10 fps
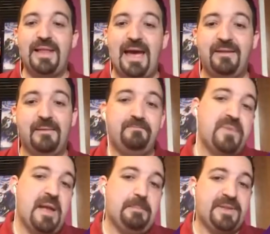
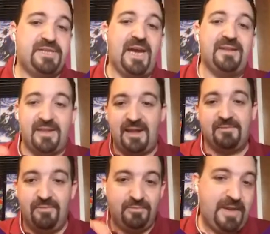So beyond
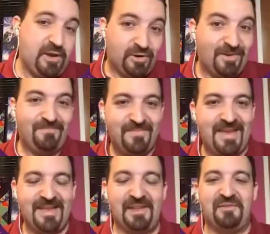having
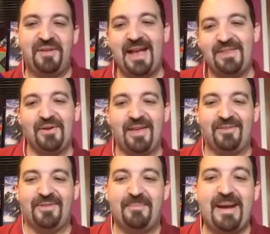an icon
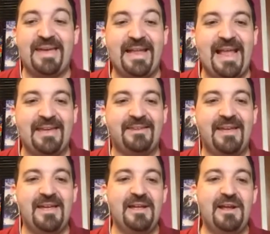indicating that it is a
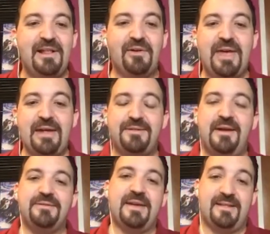light page, it
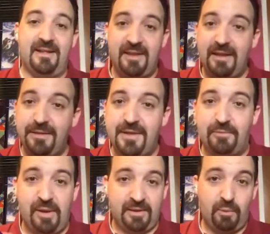renders the web
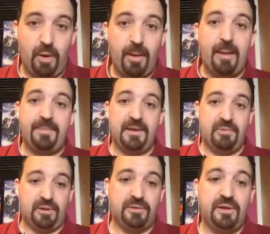app
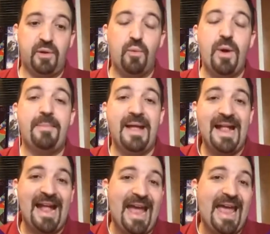in the
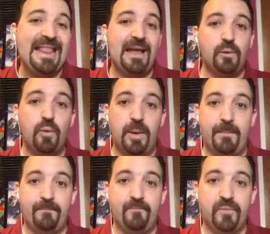cloud, not in
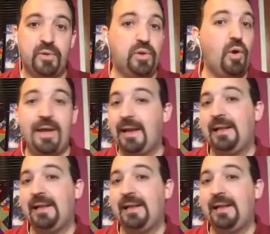the client,